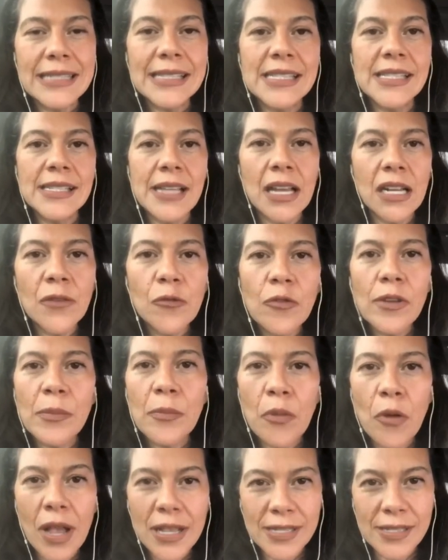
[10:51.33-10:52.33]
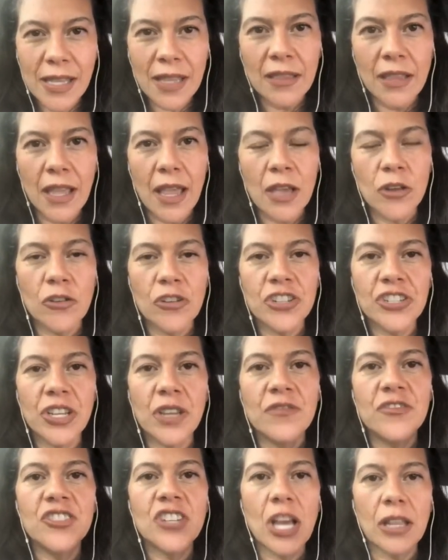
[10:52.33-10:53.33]
instead of repressing the
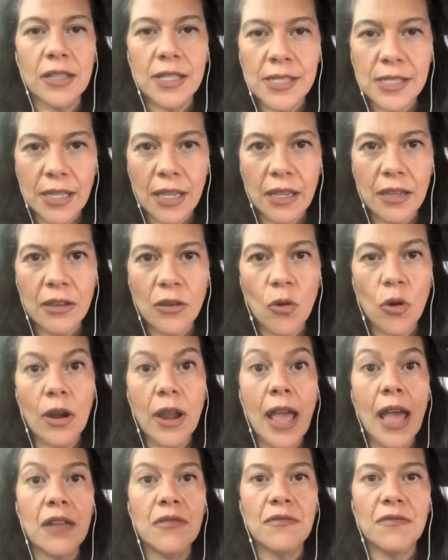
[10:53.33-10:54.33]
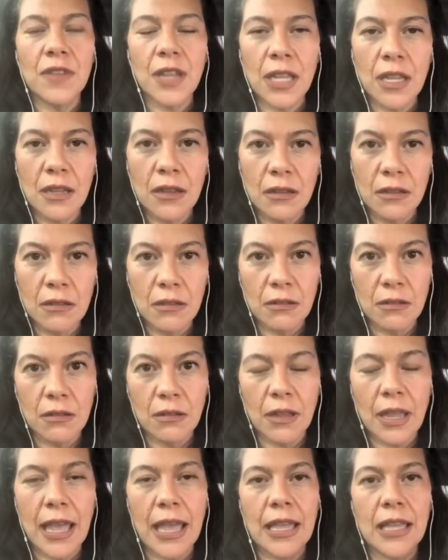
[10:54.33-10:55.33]
energy of jealousy or envy,
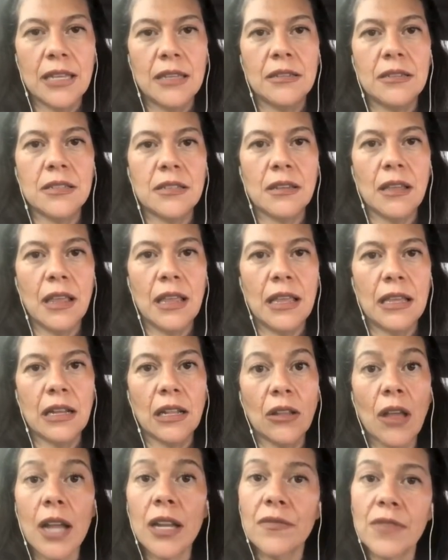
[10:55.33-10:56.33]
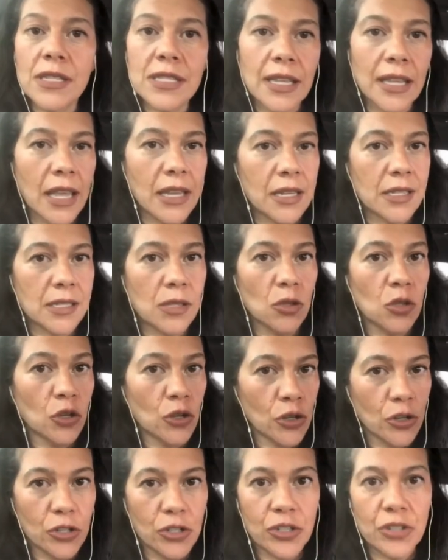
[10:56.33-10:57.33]
and a lot of this, again, is
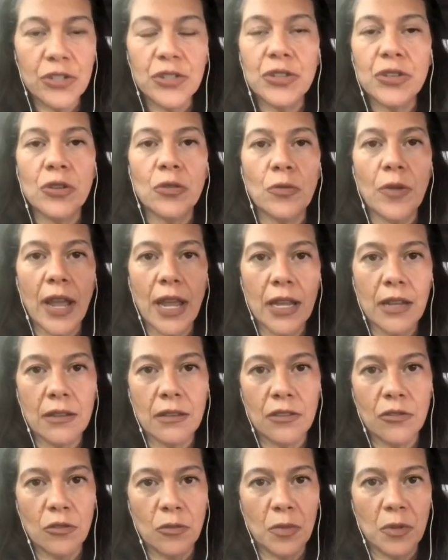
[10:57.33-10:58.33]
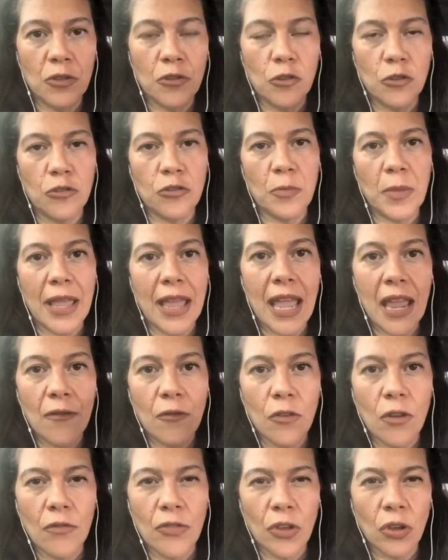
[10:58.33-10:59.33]
learned too, right, through the
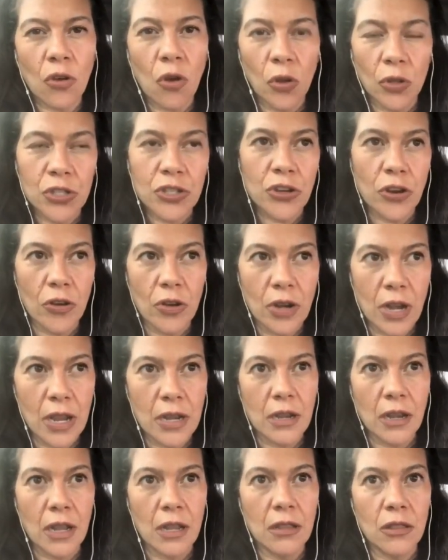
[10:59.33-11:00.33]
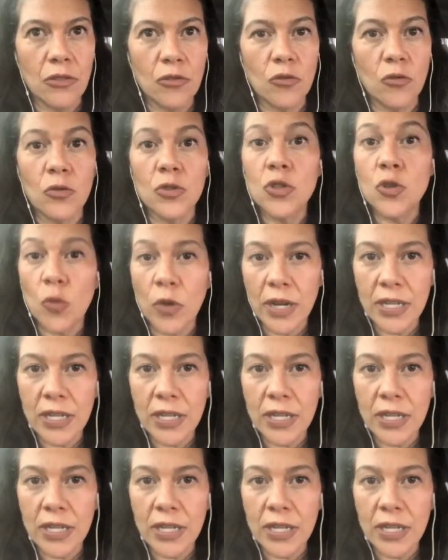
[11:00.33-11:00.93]
behavior of the culture and through